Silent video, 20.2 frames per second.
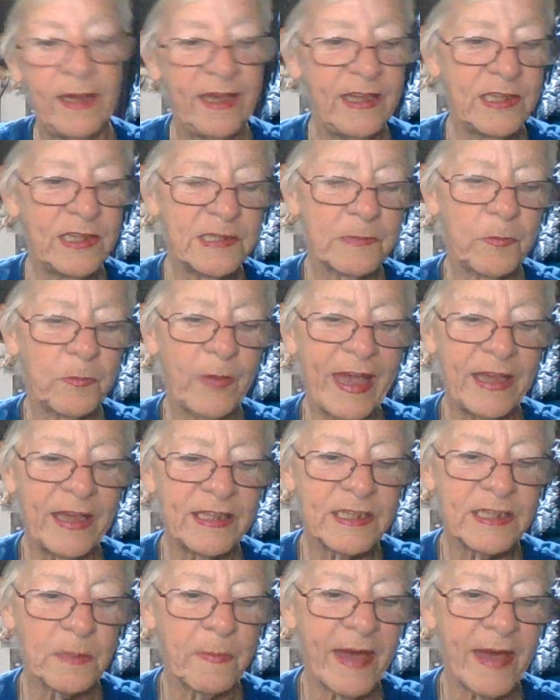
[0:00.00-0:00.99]
He
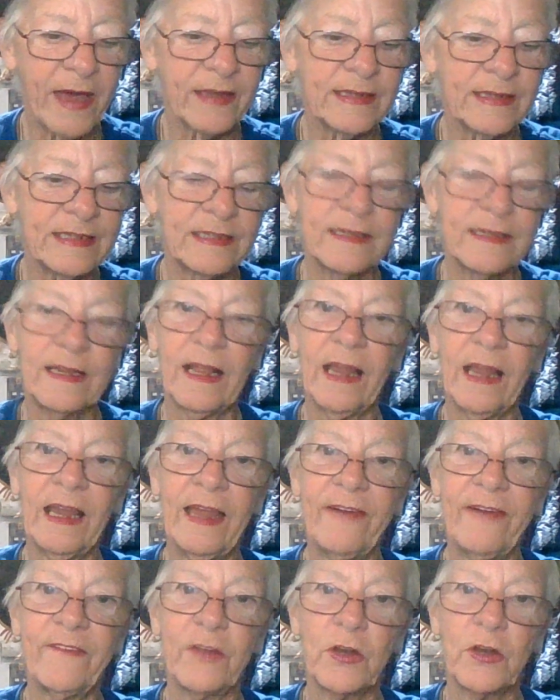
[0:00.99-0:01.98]
weighs about
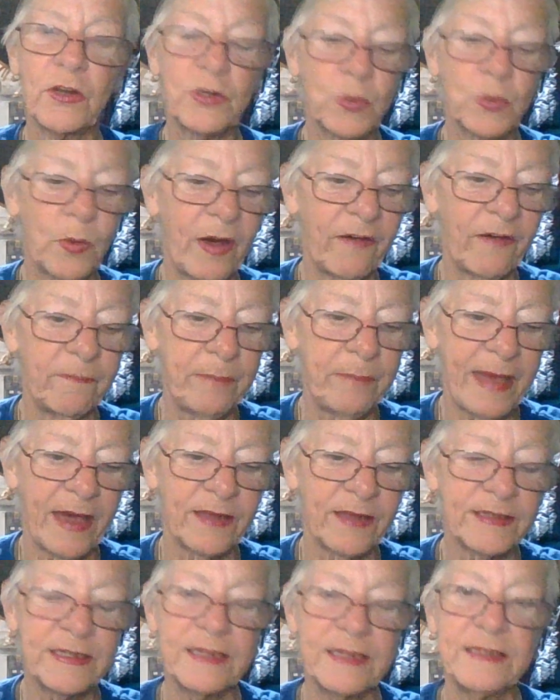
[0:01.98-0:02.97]
11 or 12
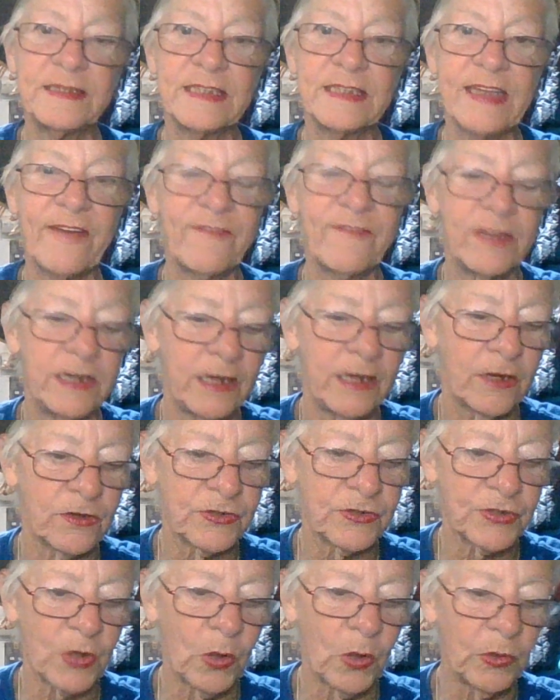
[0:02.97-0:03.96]
pounds. He's 7
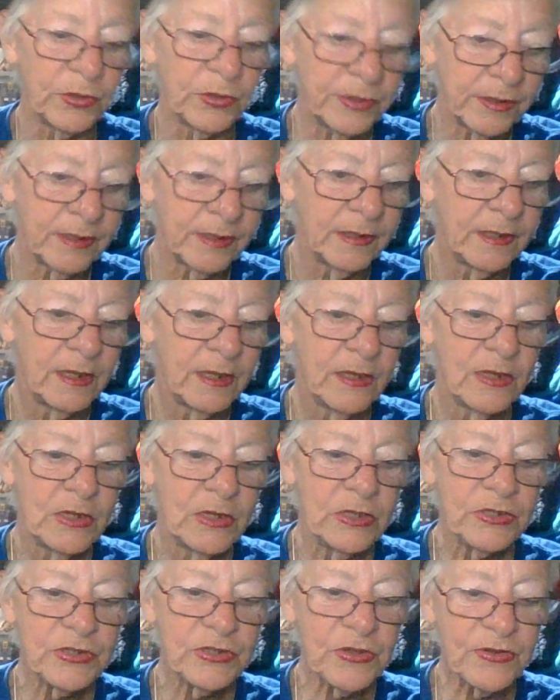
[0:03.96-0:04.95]
years old,
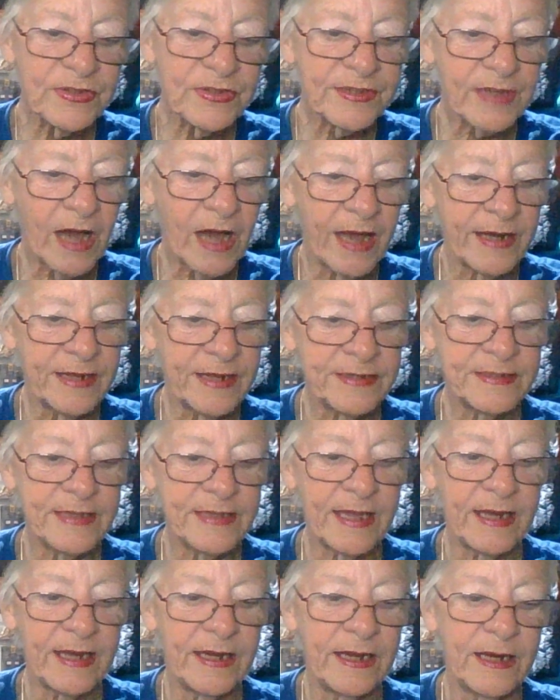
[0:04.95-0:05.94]
so he's kind of
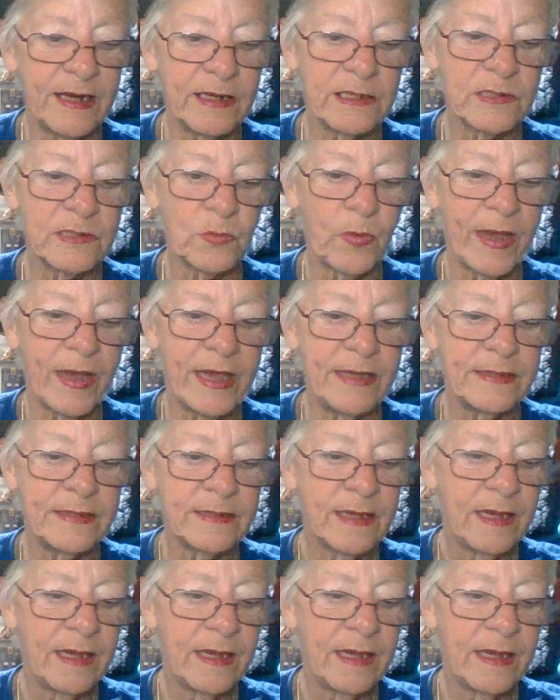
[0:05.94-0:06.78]
set in his ways.